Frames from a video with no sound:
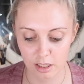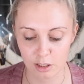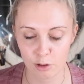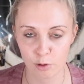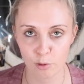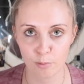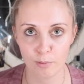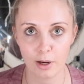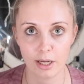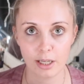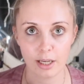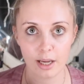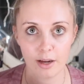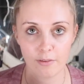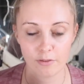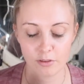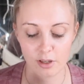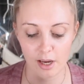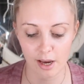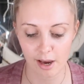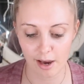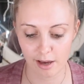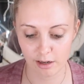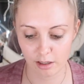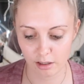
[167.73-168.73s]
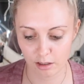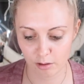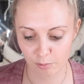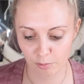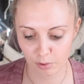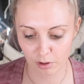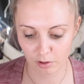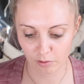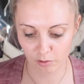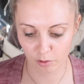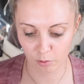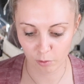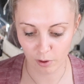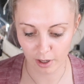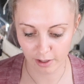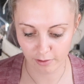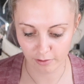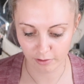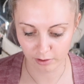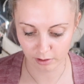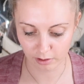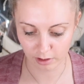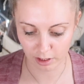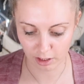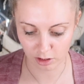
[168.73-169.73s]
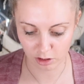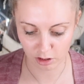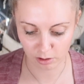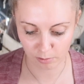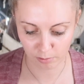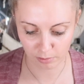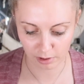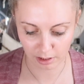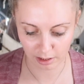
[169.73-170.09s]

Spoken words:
So we might have to add in a bit of a white foundation,